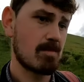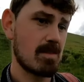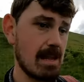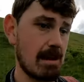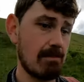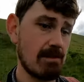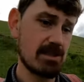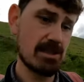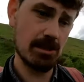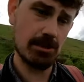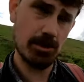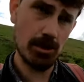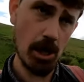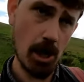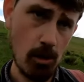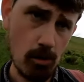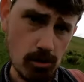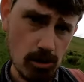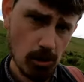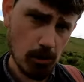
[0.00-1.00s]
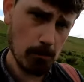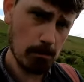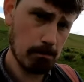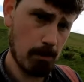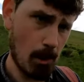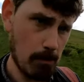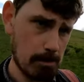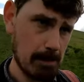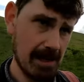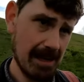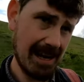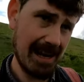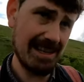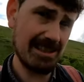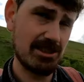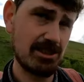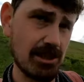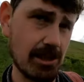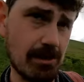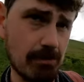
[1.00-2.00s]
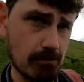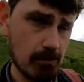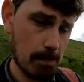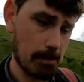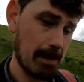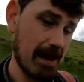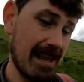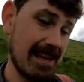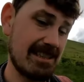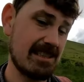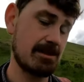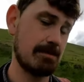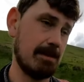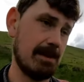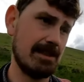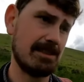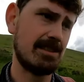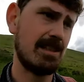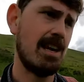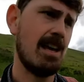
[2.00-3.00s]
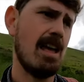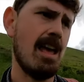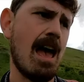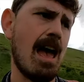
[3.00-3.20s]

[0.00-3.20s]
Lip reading: there is a total population replacement